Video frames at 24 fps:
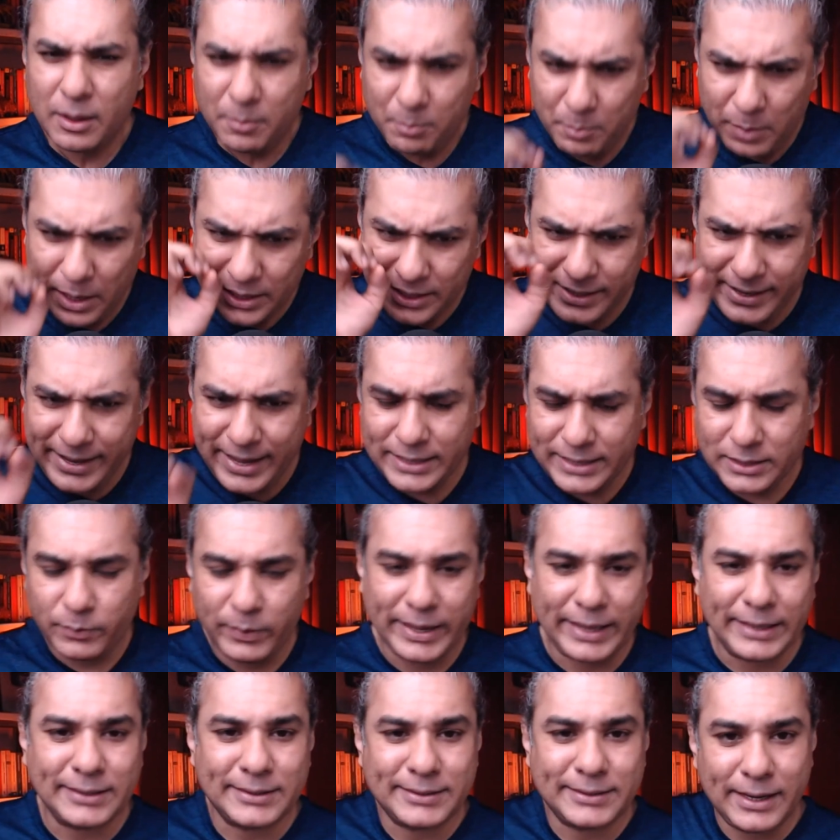But yes, we
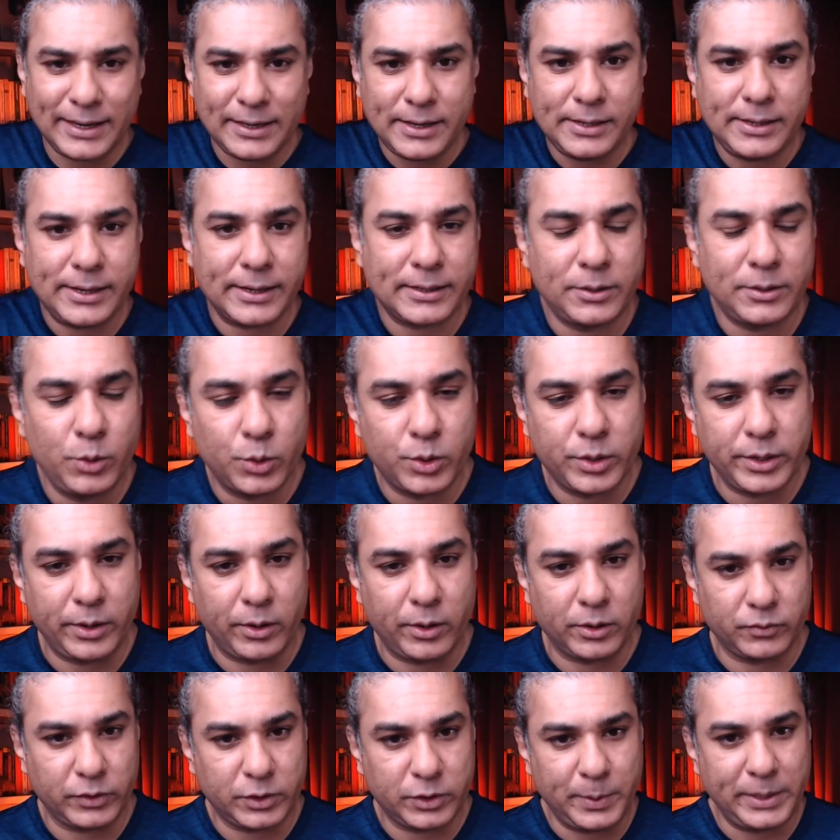can still detect
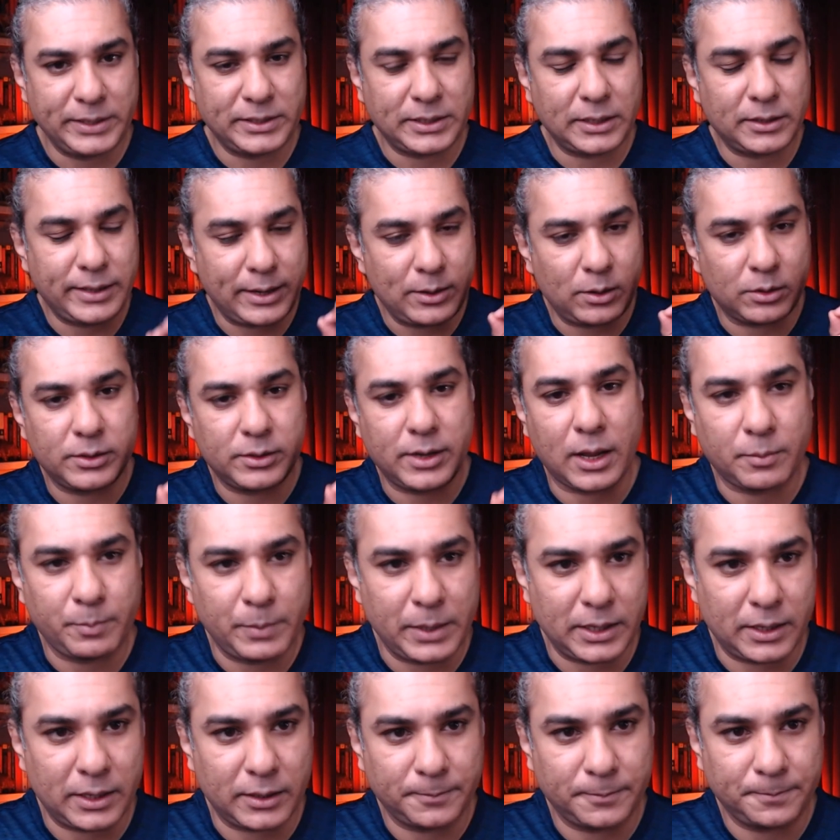neutrinos, which means that they are not dark
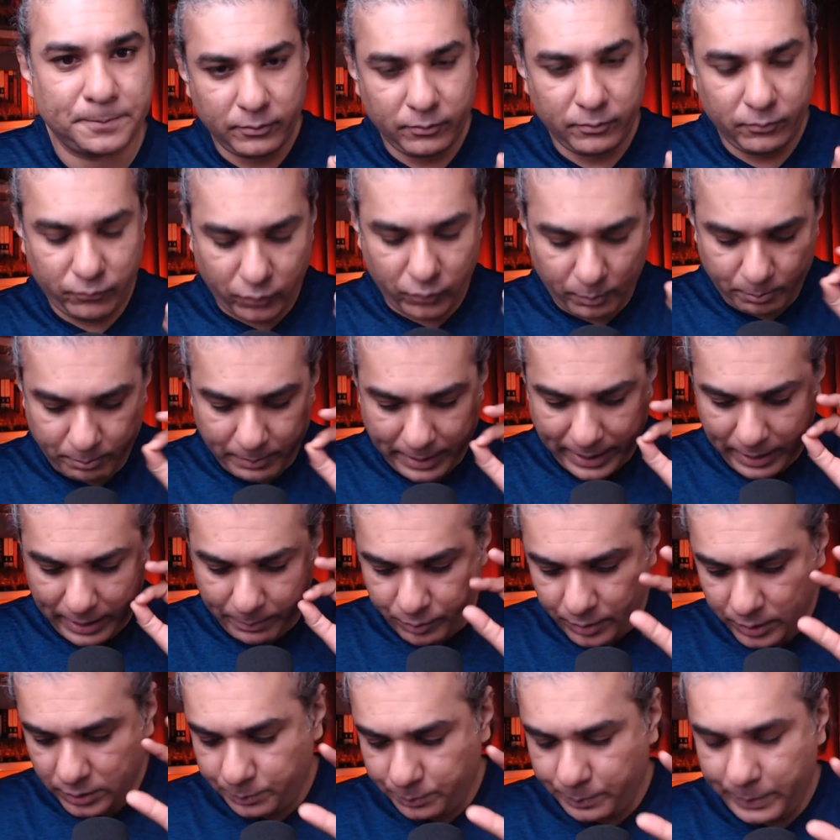matter. From my
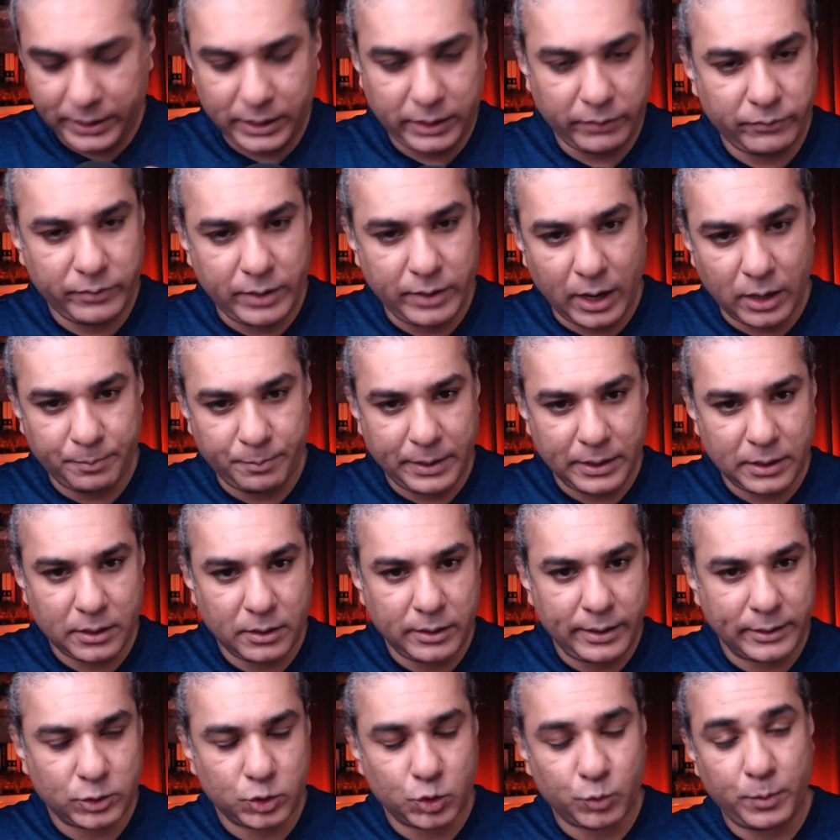perspective, dark matter
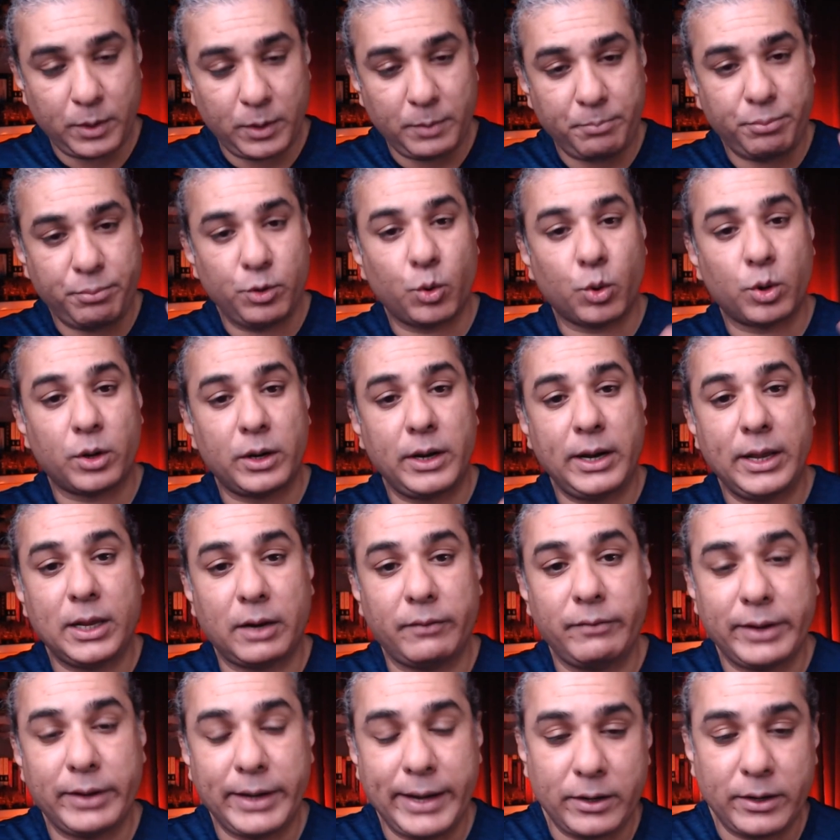has to be purely
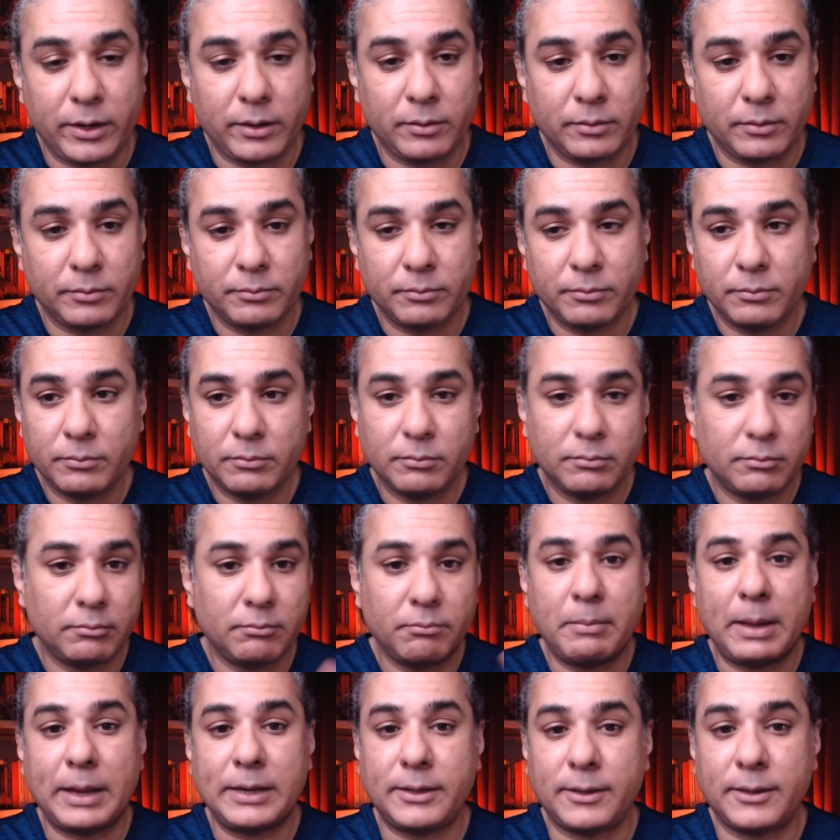gravitating
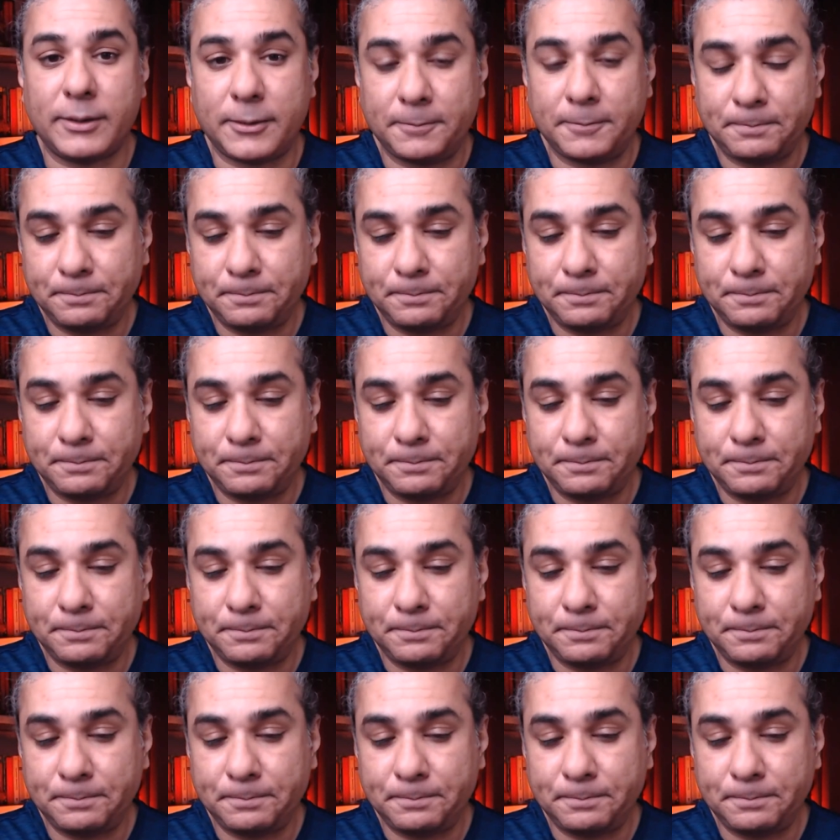matter.